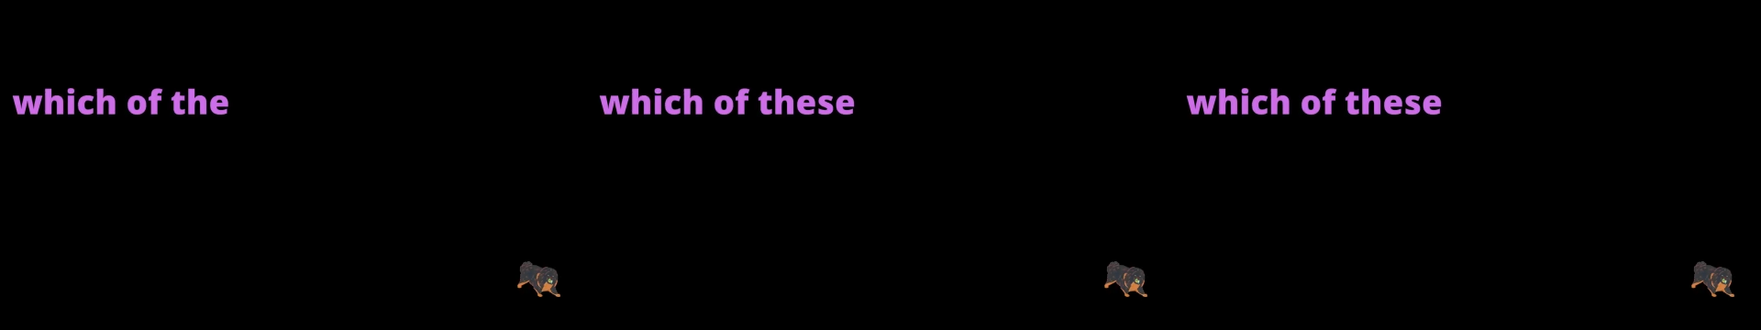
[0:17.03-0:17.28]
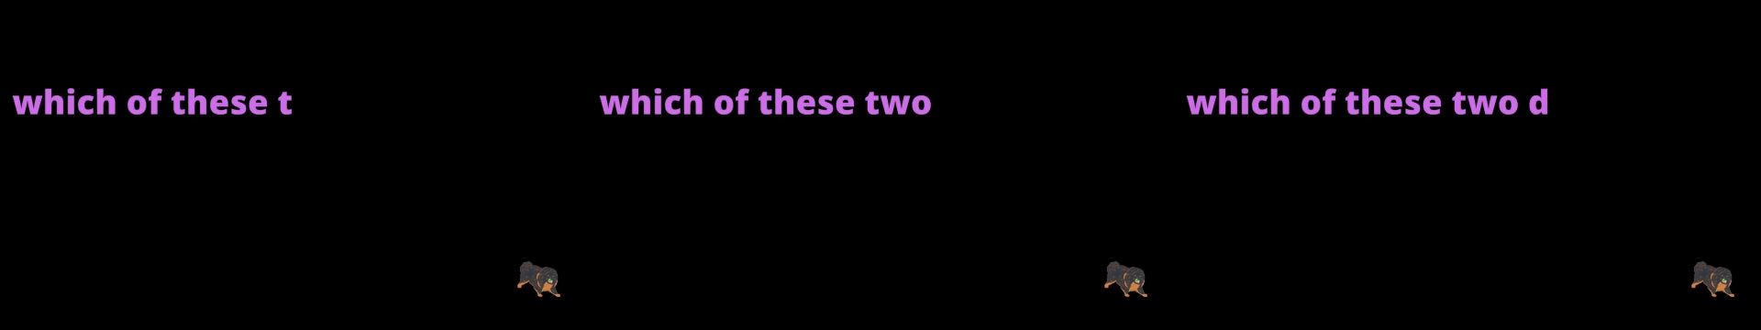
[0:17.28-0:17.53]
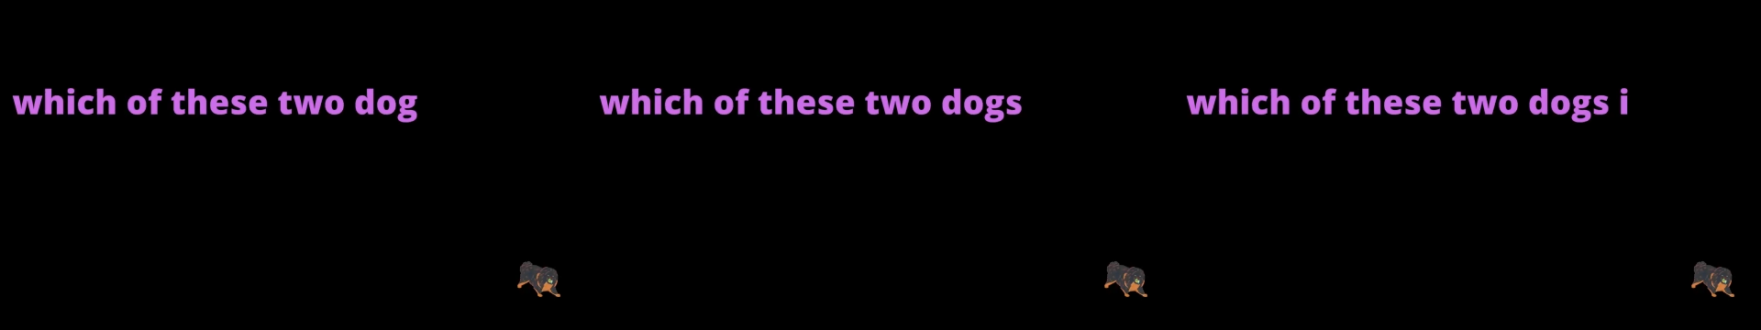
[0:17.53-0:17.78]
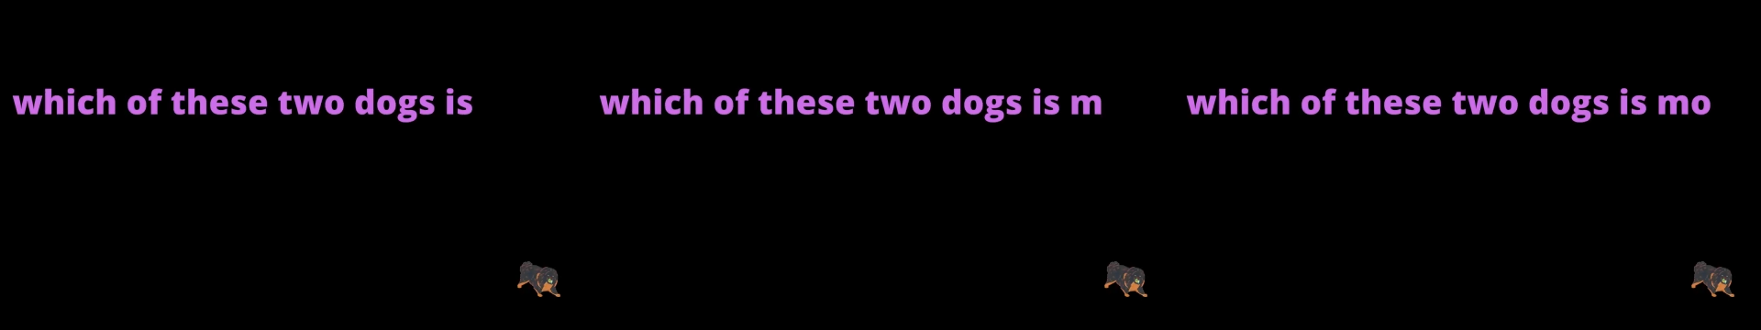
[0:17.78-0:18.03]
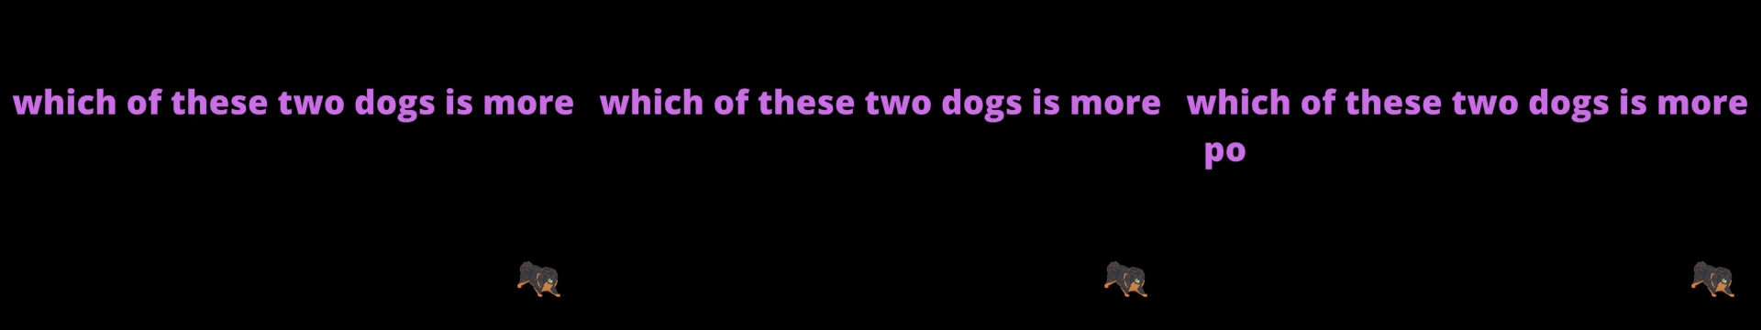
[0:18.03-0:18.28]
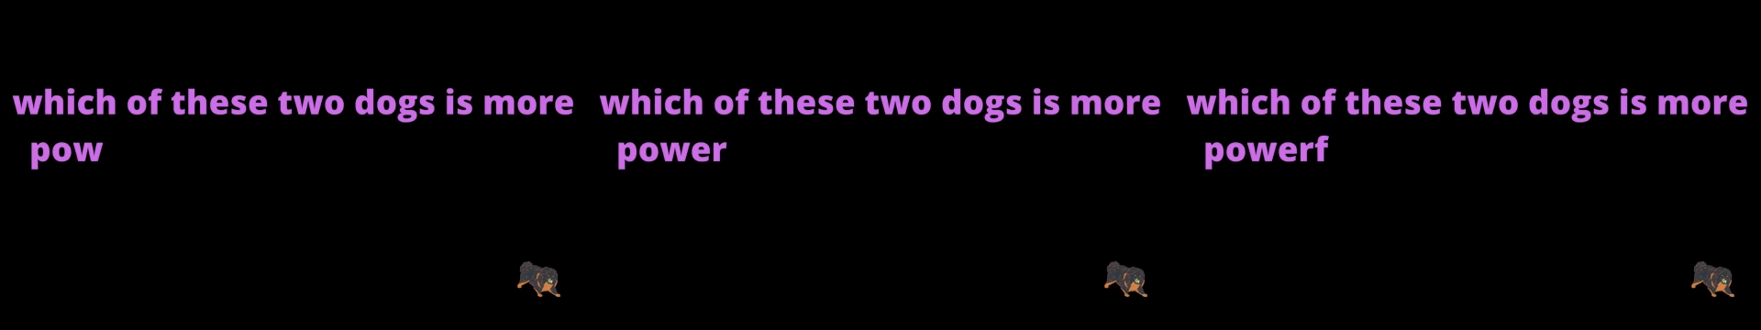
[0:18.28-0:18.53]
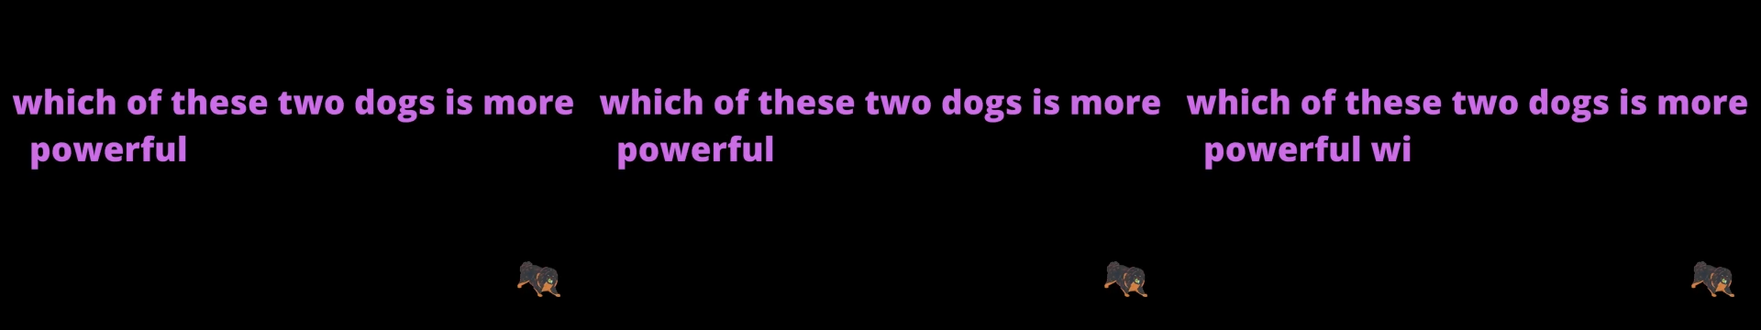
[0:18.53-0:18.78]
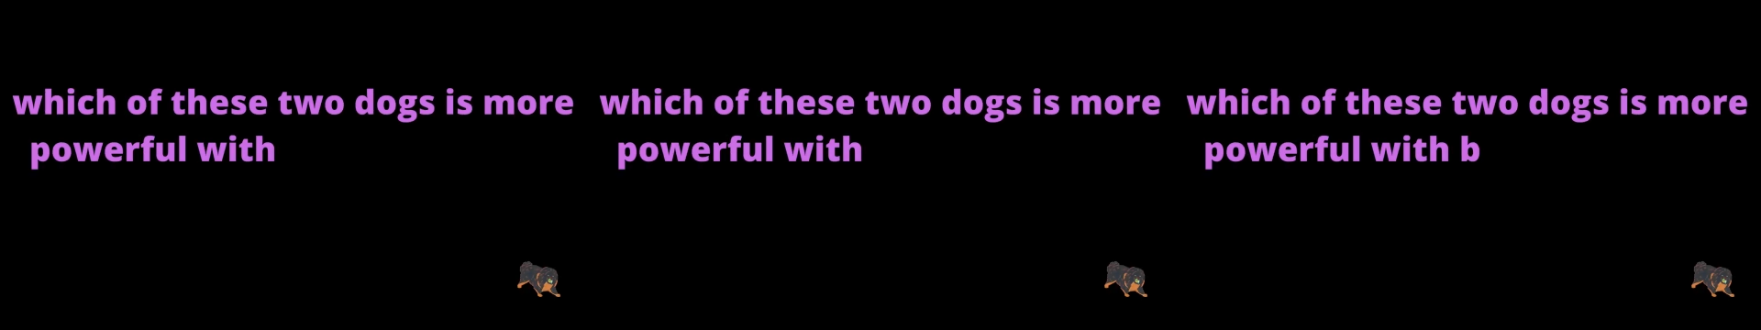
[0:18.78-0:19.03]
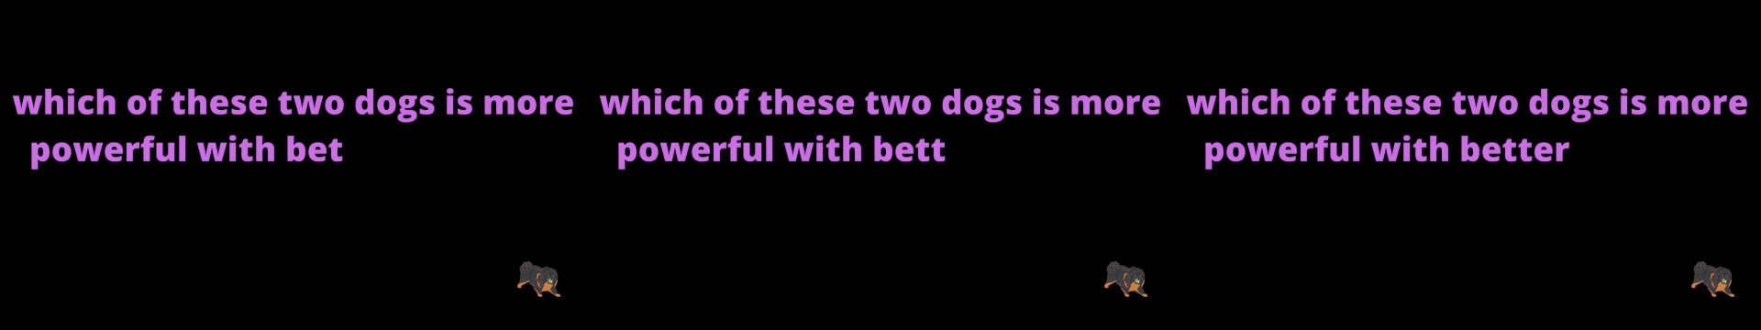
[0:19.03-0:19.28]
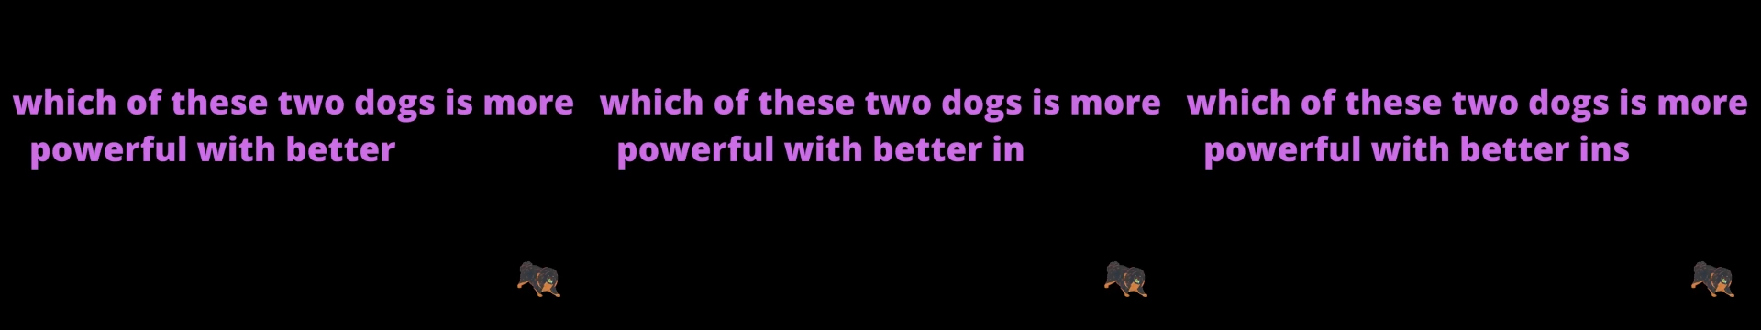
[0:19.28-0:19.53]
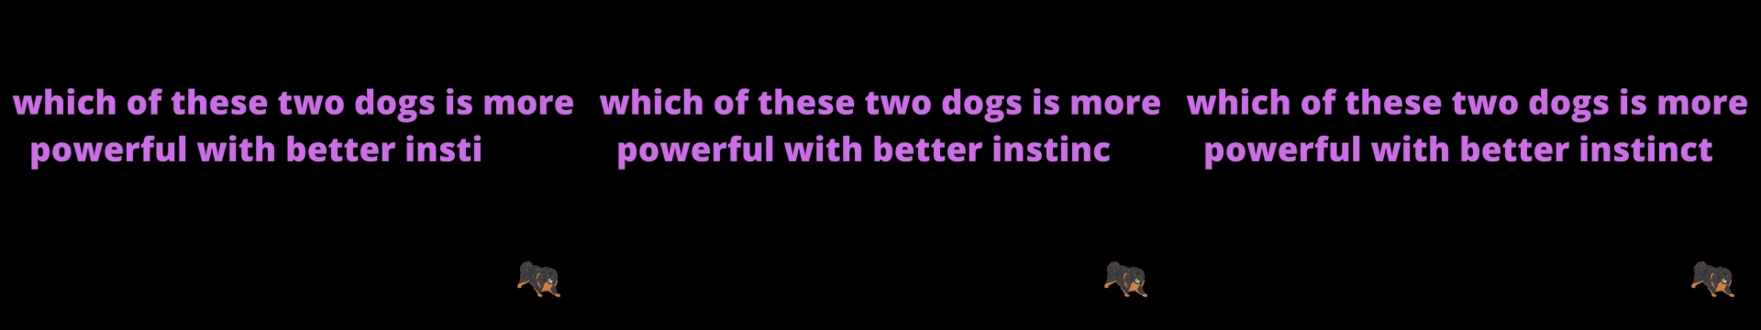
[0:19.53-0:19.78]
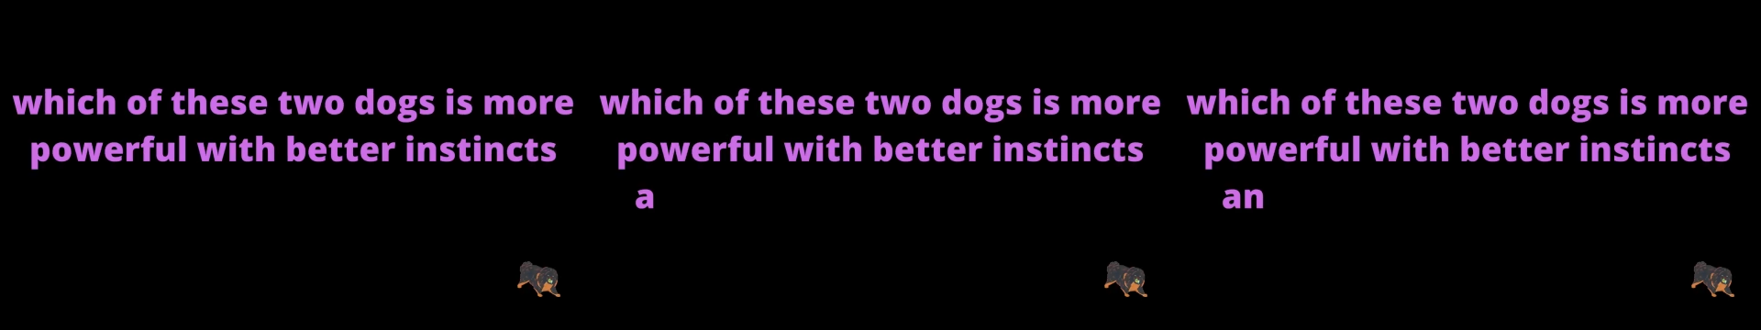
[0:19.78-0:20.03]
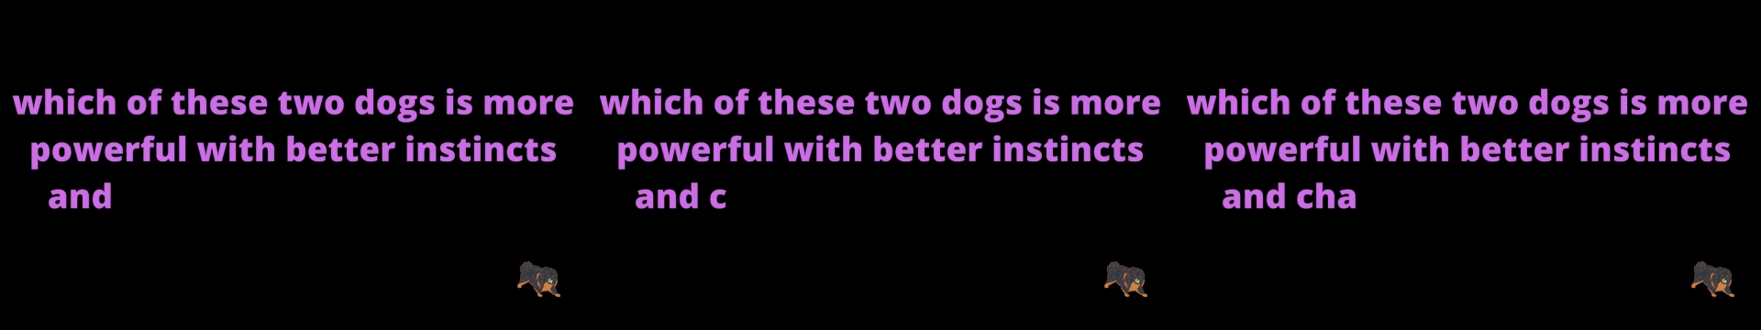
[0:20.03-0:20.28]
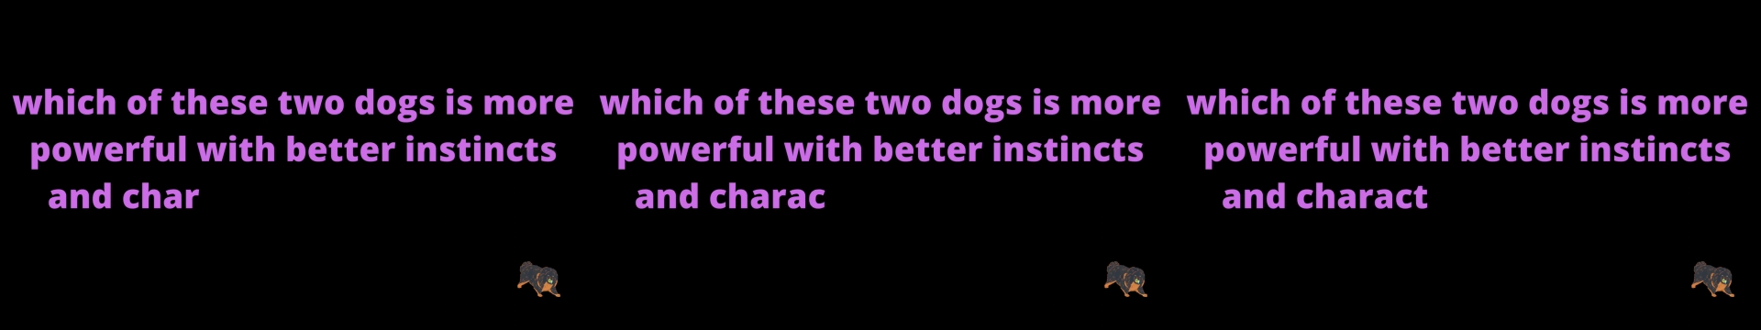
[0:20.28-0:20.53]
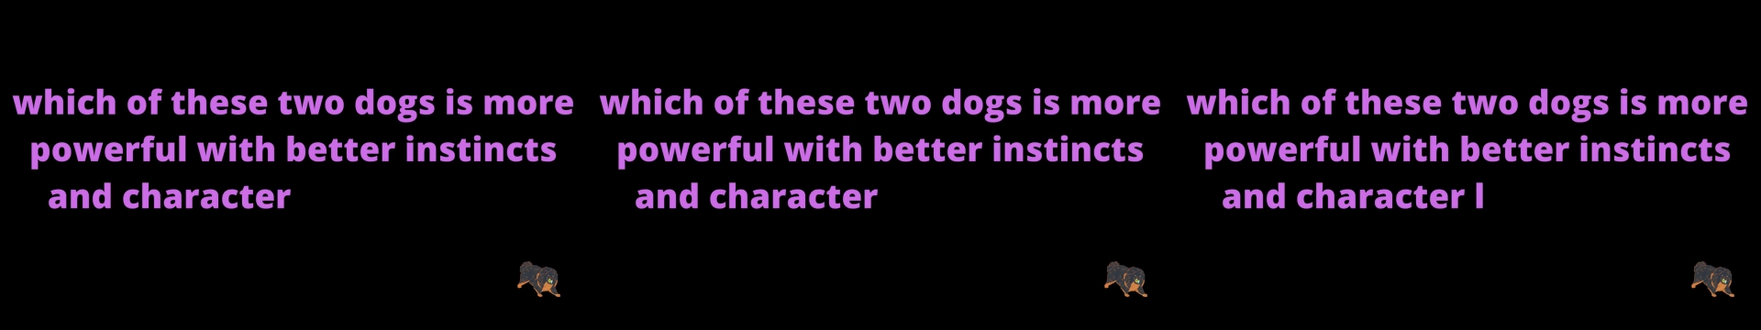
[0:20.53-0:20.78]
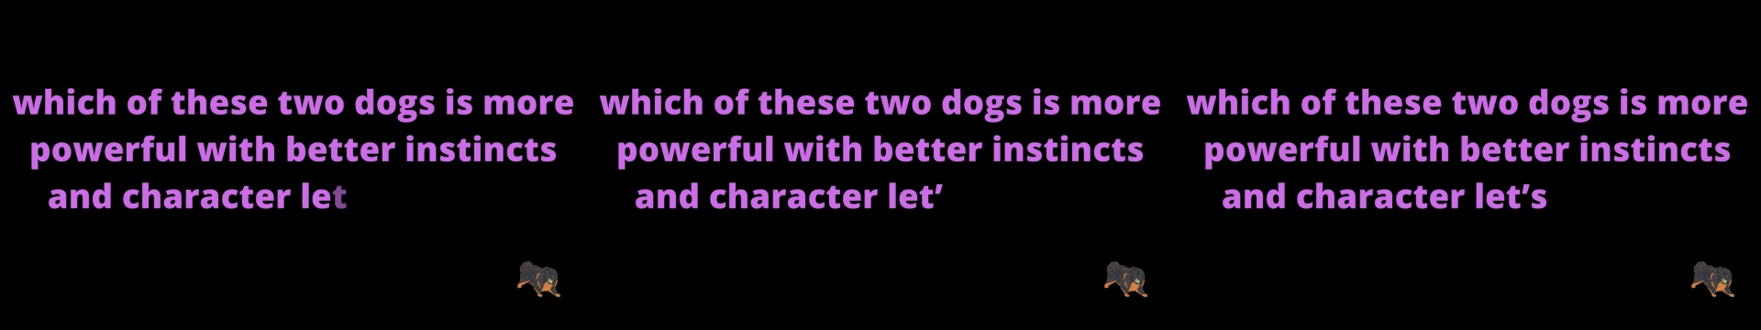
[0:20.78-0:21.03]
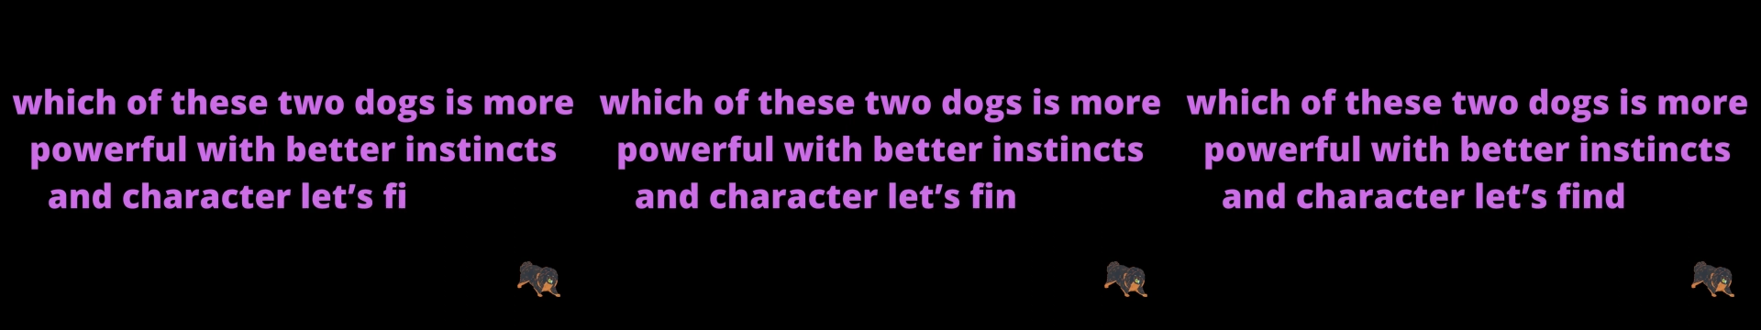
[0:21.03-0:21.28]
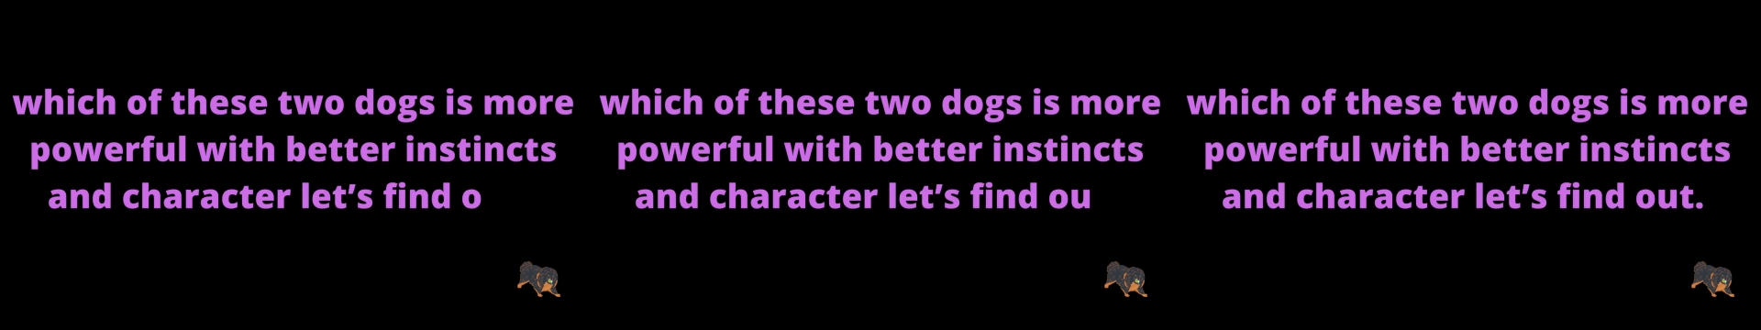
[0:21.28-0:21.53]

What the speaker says: No face is visible, so there are no lips to read.